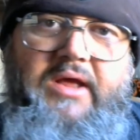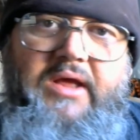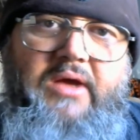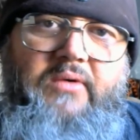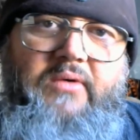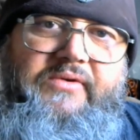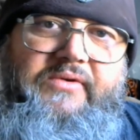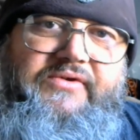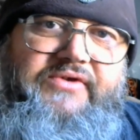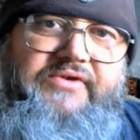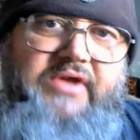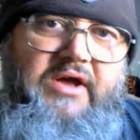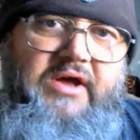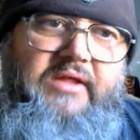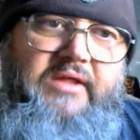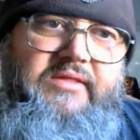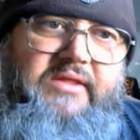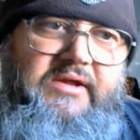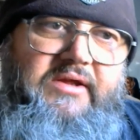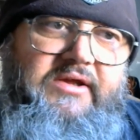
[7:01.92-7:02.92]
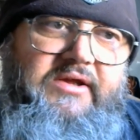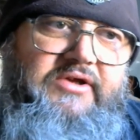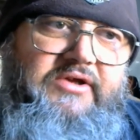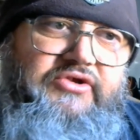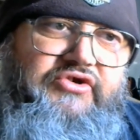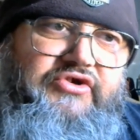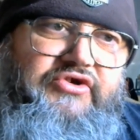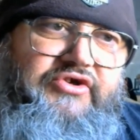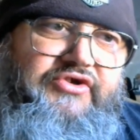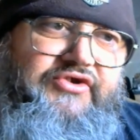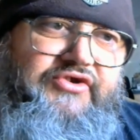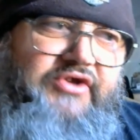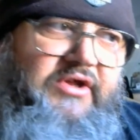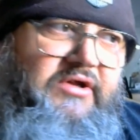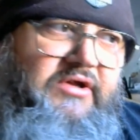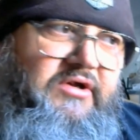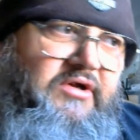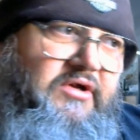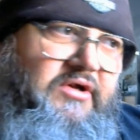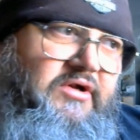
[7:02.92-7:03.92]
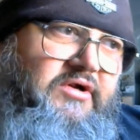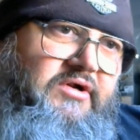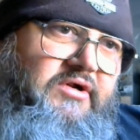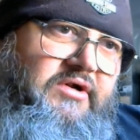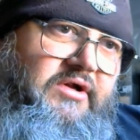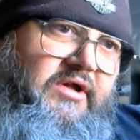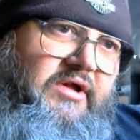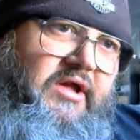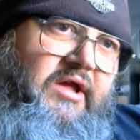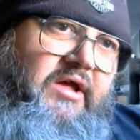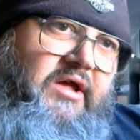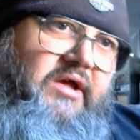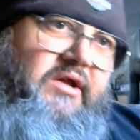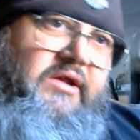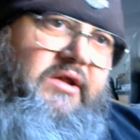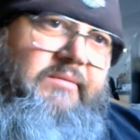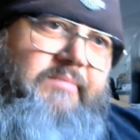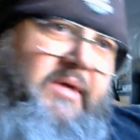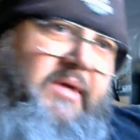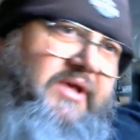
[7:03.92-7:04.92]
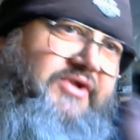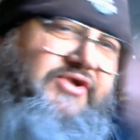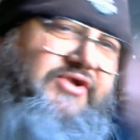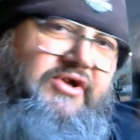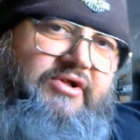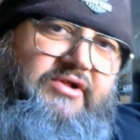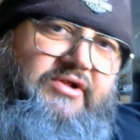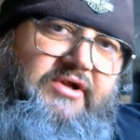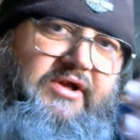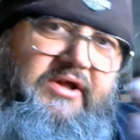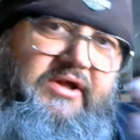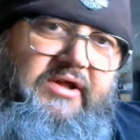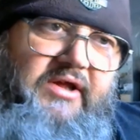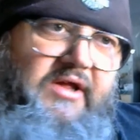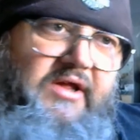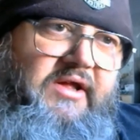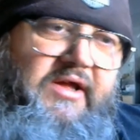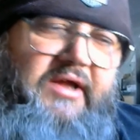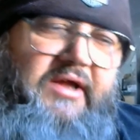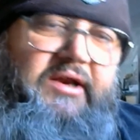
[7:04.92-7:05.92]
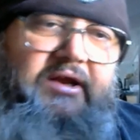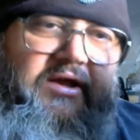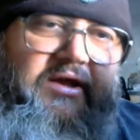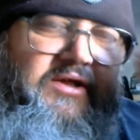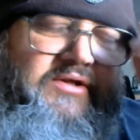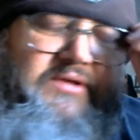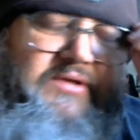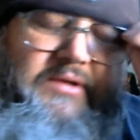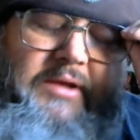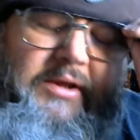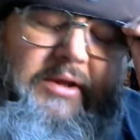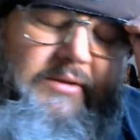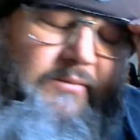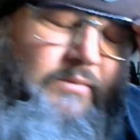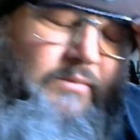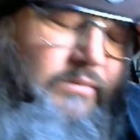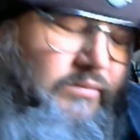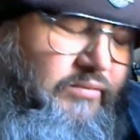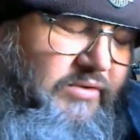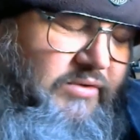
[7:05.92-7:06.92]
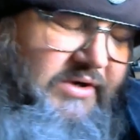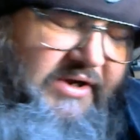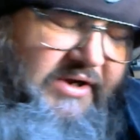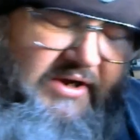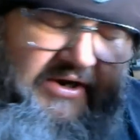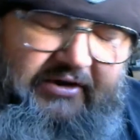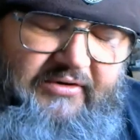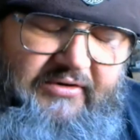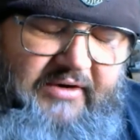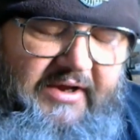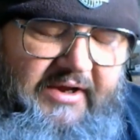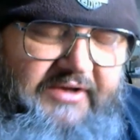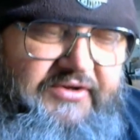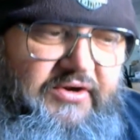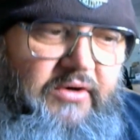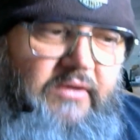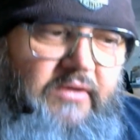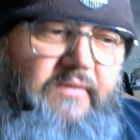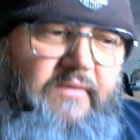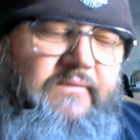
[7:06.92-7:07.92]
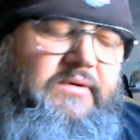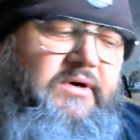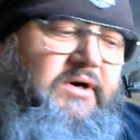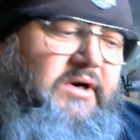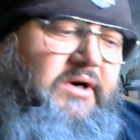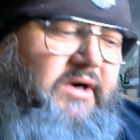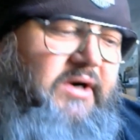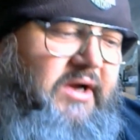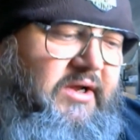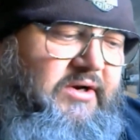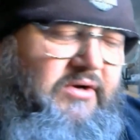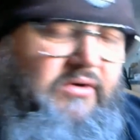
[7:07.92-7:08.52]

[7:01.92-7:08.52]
how he's got the hinges, and he basically, and he reiterates over and